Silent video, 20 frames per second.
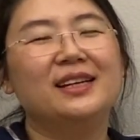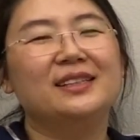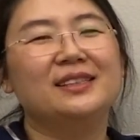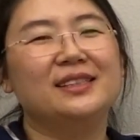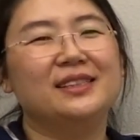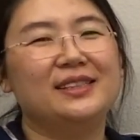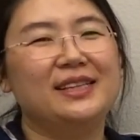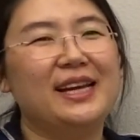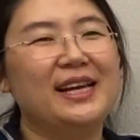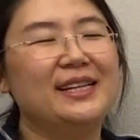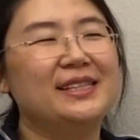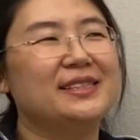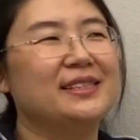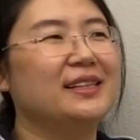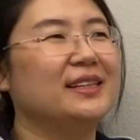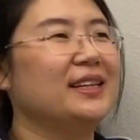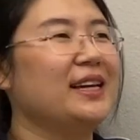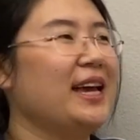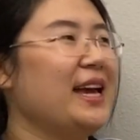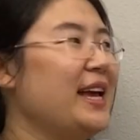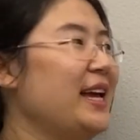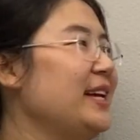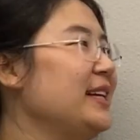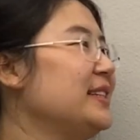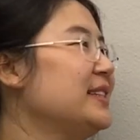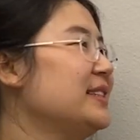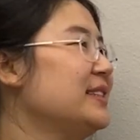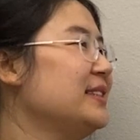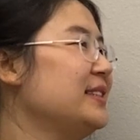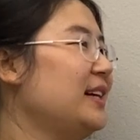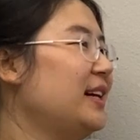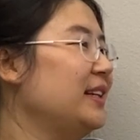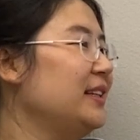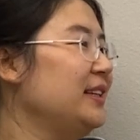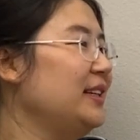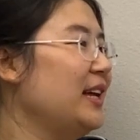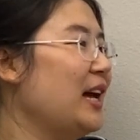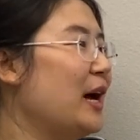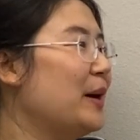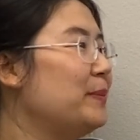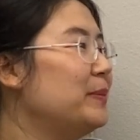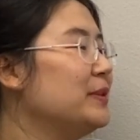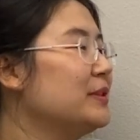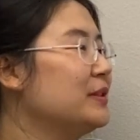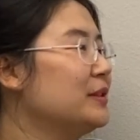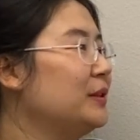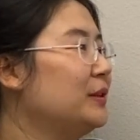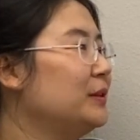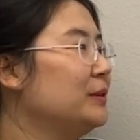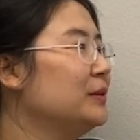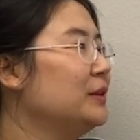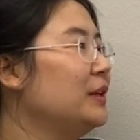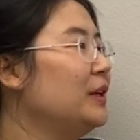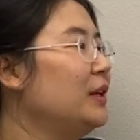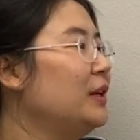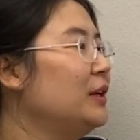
Today is a case study episode